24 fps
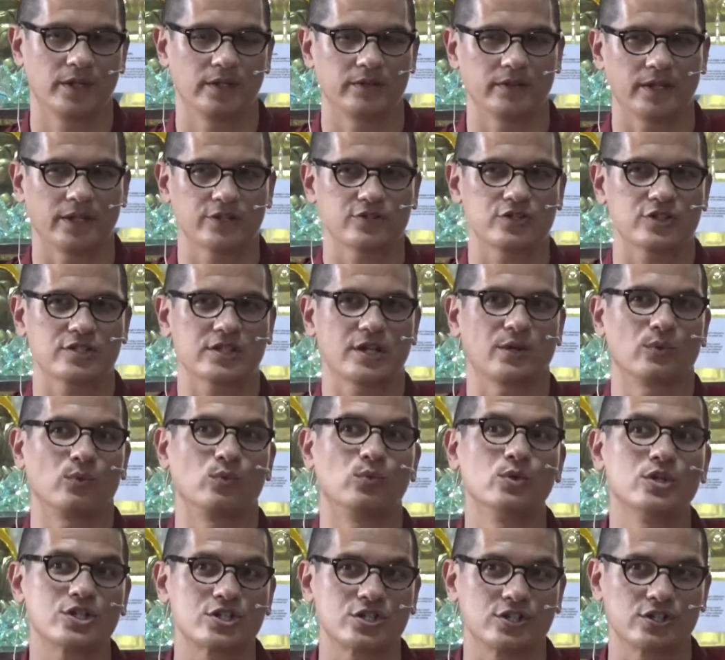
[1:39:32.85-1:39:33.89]
Not just, I
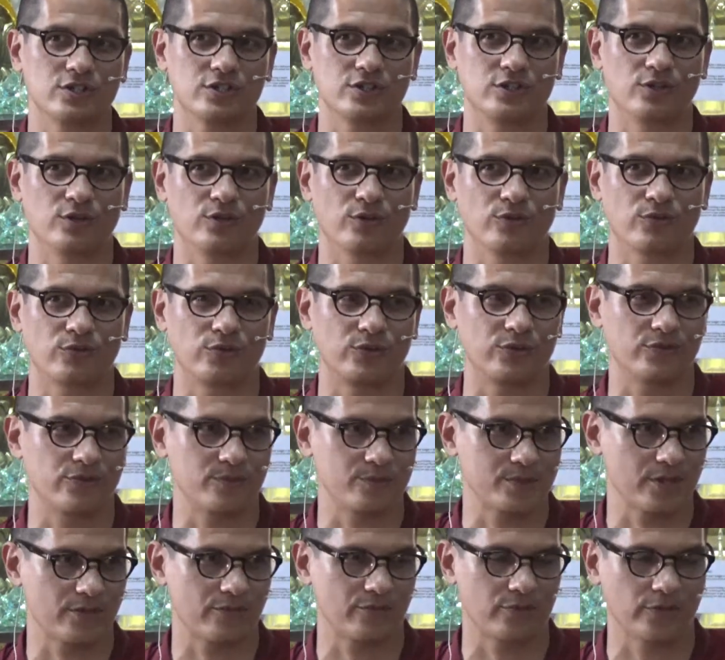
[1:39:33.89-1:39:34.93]
wish you're free from
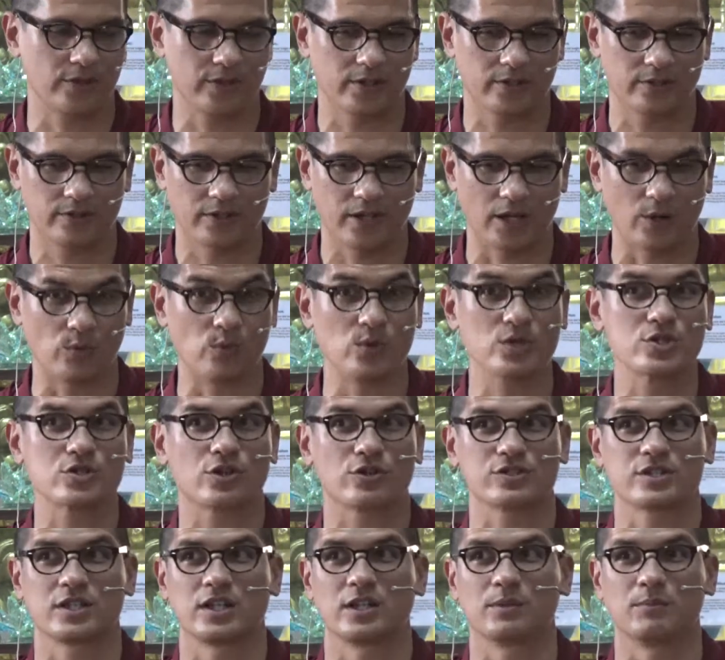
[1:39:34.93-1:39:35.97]
suffering, I wish all
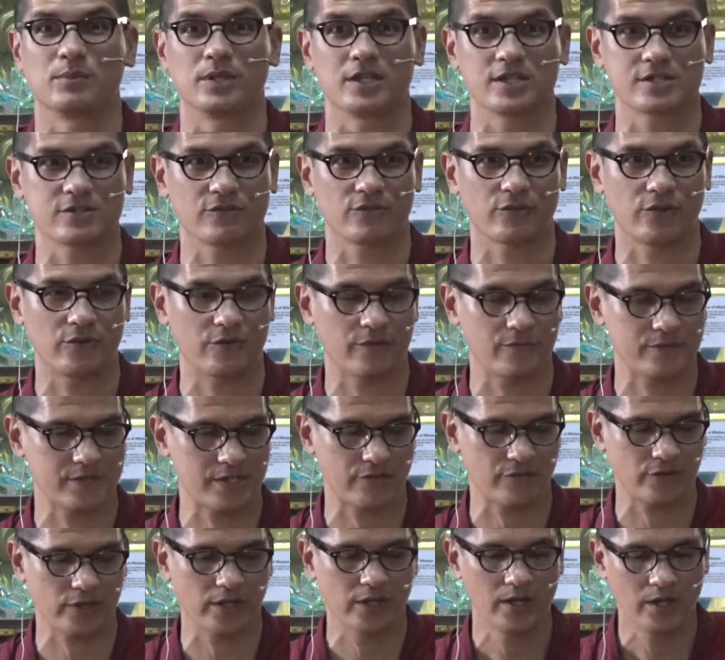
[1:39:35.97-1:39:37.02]
sentient beings are free from
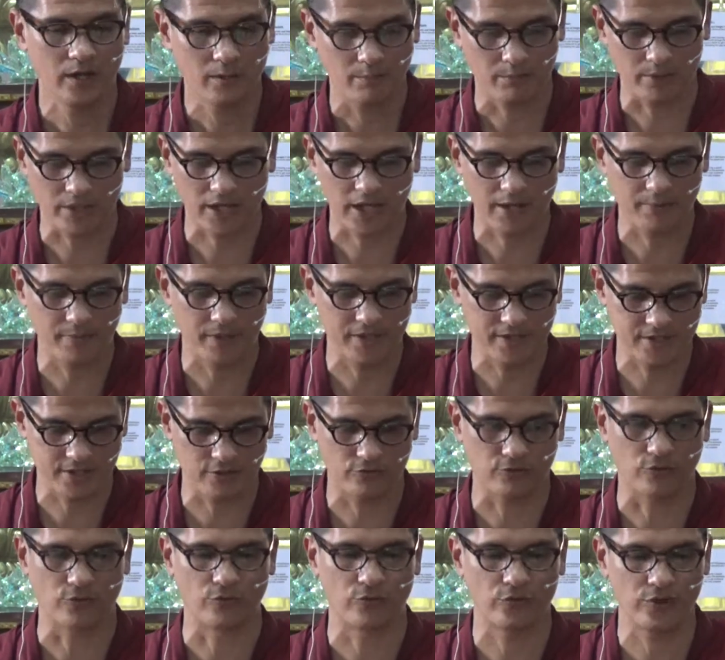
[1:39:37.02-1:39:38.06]
suffering, but I
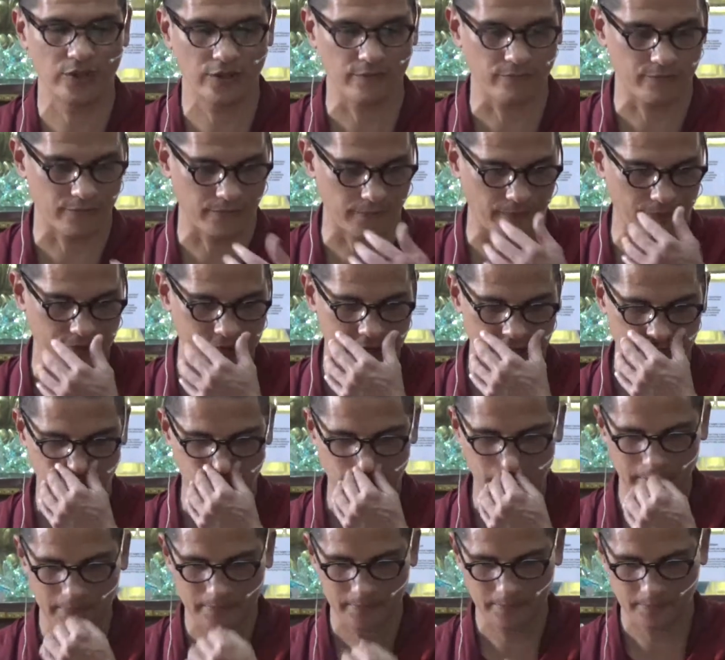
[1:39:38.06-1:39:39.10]
myself will free them from their suffering.